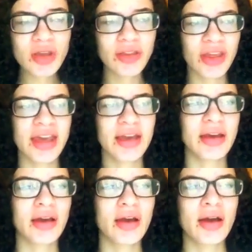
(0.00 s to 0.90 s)
Like,
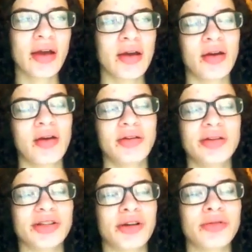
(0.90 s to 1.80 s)

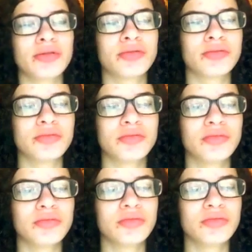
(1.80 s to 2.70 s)
don't
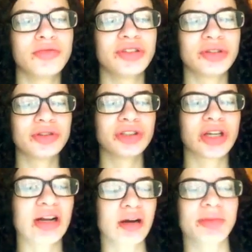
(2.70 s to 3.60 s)
feel shut
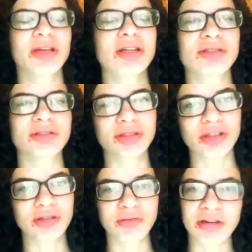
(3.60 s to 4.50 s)
out because
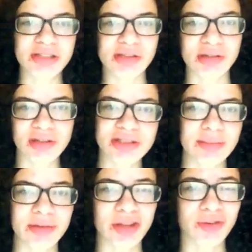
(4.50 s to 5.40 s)
certain races aren't
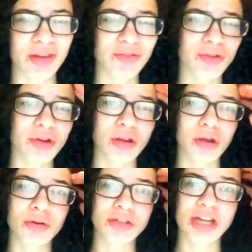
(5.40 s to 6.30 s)
accepting you. Like, for a
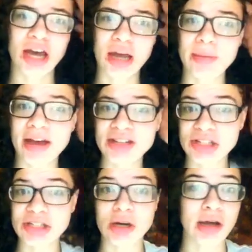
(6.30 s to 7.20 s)
long time I
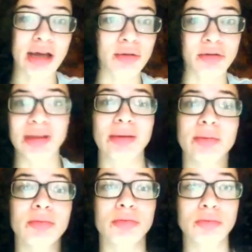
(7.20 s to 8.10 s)
just hung out with black
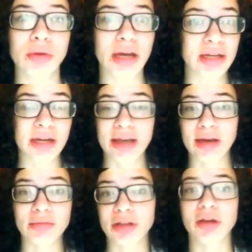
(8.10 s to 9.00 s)
people. I didn't hang
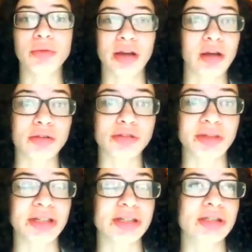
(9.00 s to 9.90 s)
out with anyone else
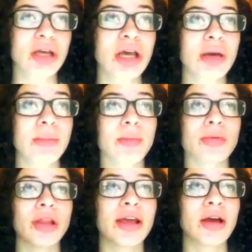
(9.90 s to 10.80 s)
because people
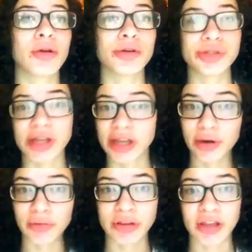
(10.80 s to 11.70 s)
were like, oh, you're saying
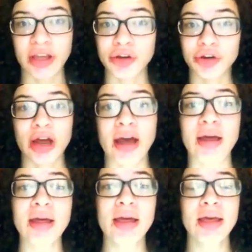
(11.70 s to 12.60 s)
you're one thing and you're not.
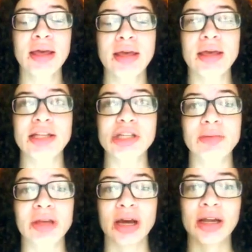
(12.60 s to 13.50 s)
And to
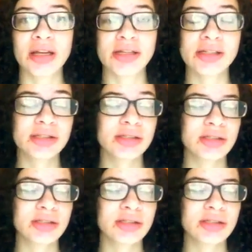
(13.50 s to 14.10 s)
be honest,